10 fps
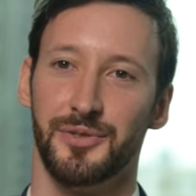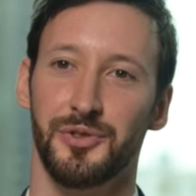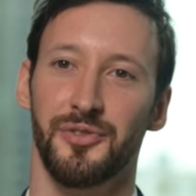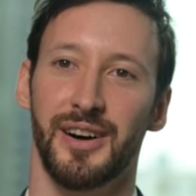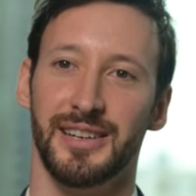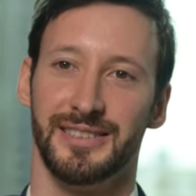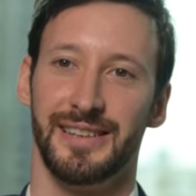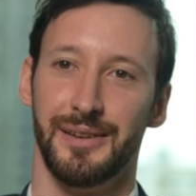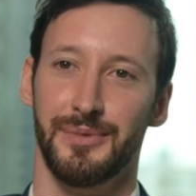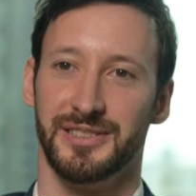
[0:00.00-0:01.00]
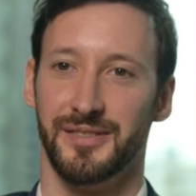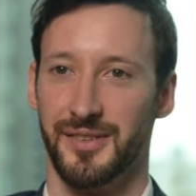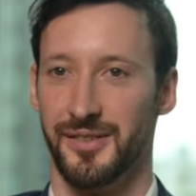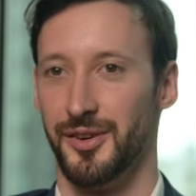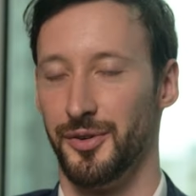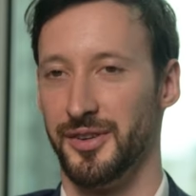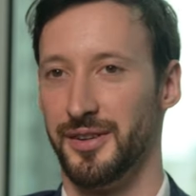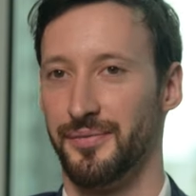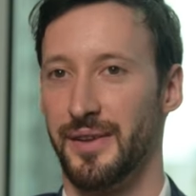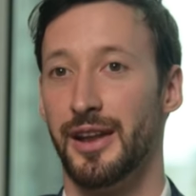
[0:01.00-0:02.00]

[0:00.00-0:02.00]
university admissions consultant.